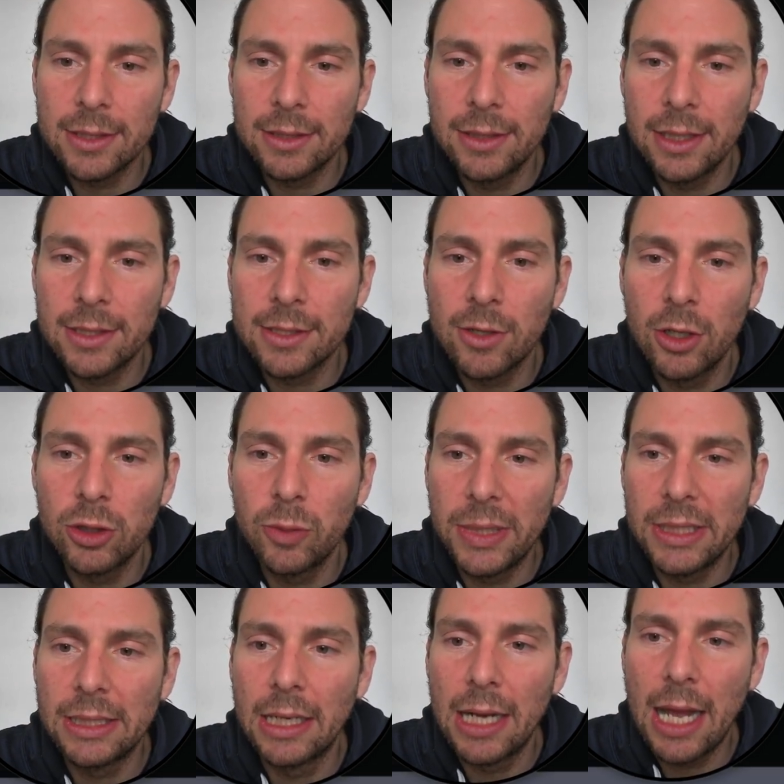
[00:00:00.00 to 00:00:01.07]
this is going to be
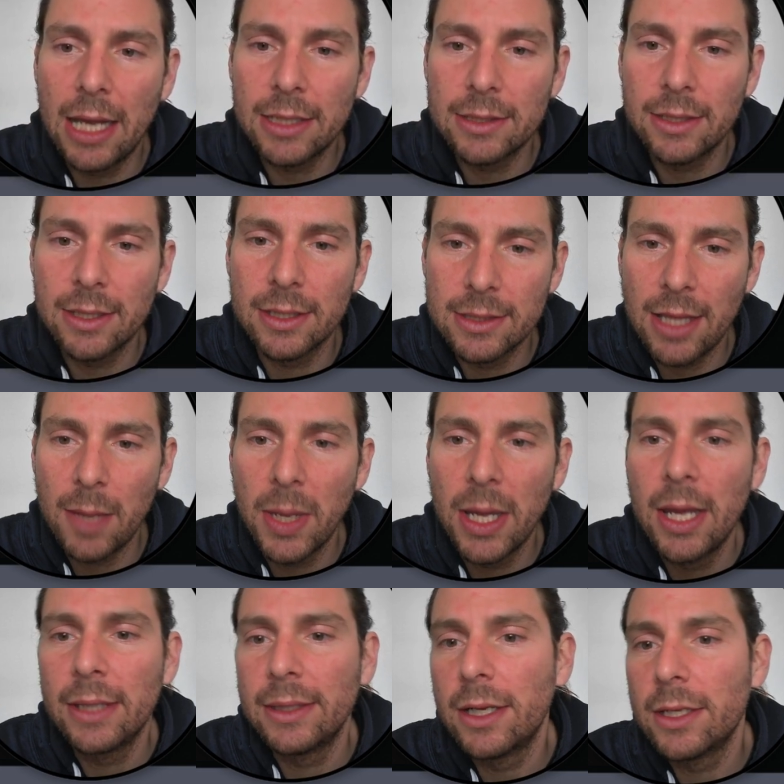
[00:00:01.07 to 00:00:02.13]
the last step
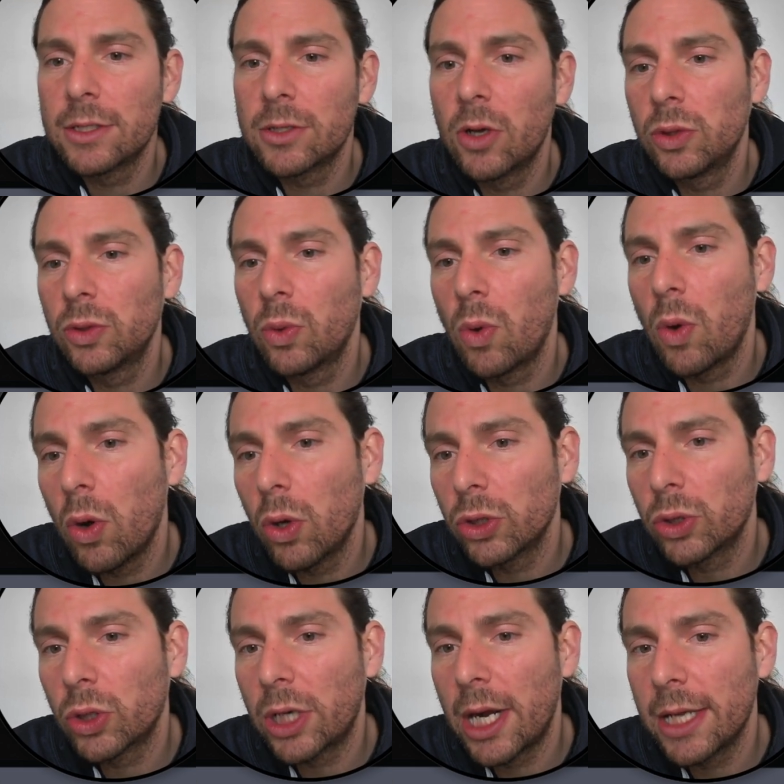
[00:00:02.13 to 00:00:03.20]
that is going to
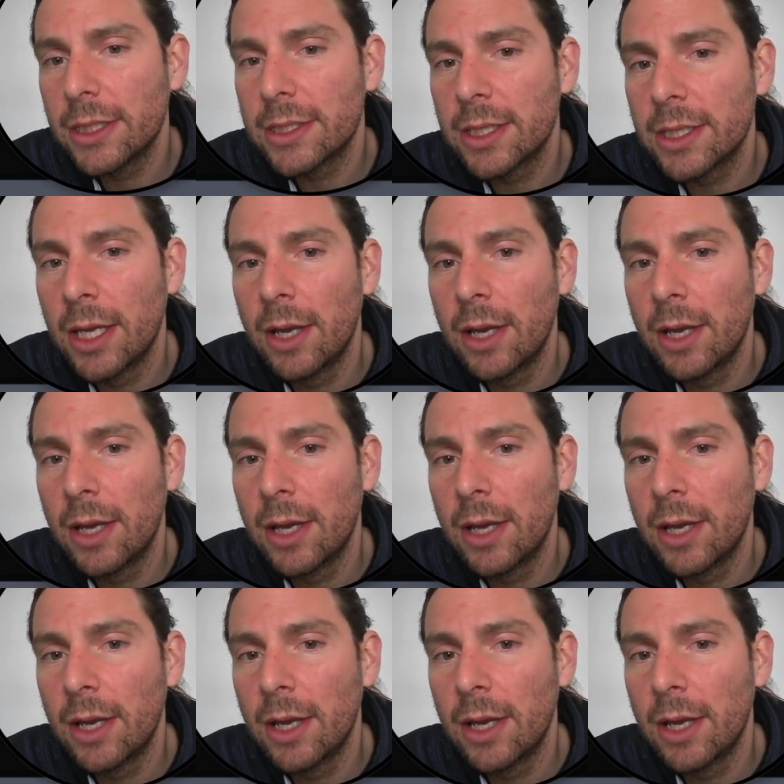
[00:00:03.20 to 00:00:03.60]
authorize